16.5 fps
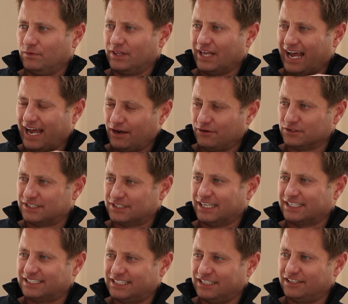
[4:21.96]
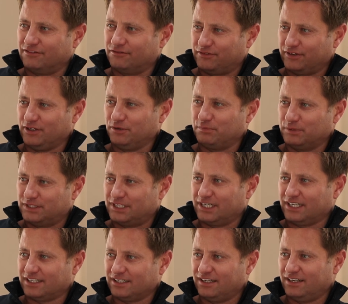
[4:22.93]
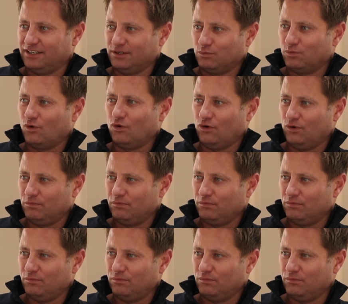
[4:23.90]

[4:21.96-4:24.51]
With a house that didn't feel particularly warm.